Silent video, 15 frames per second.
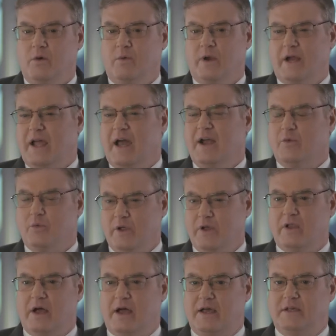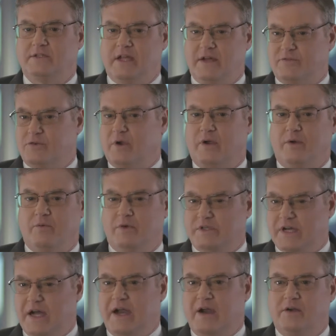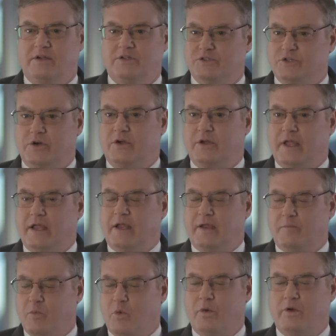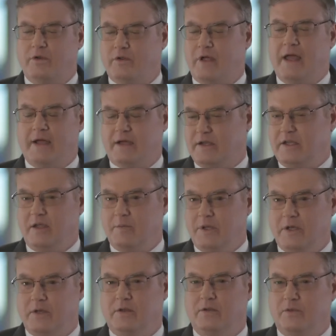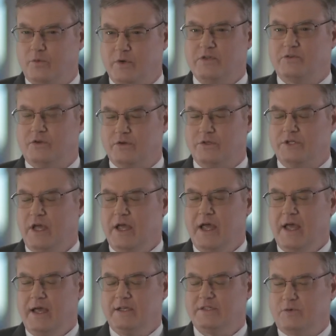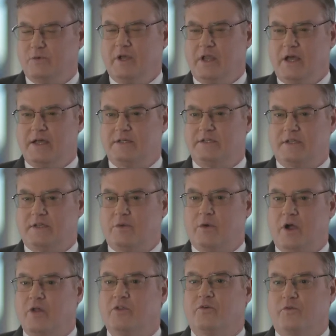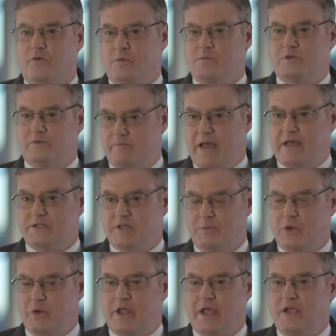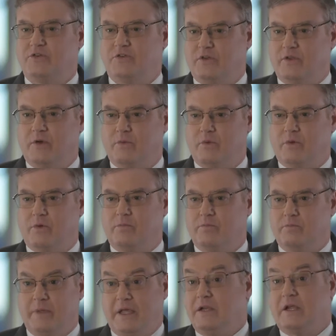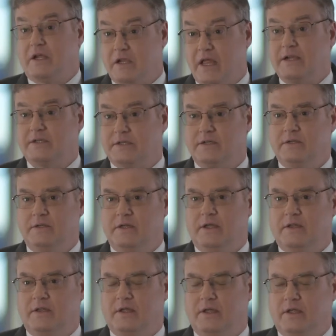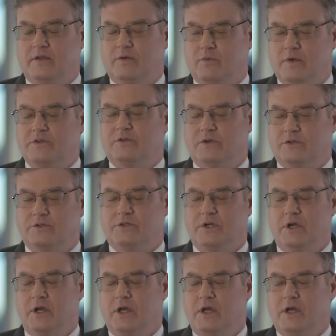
What I kind of realized after I retired and started getting more into academia and the research is I realized that there were other forms of mass communication that were being neglected in the, in the research.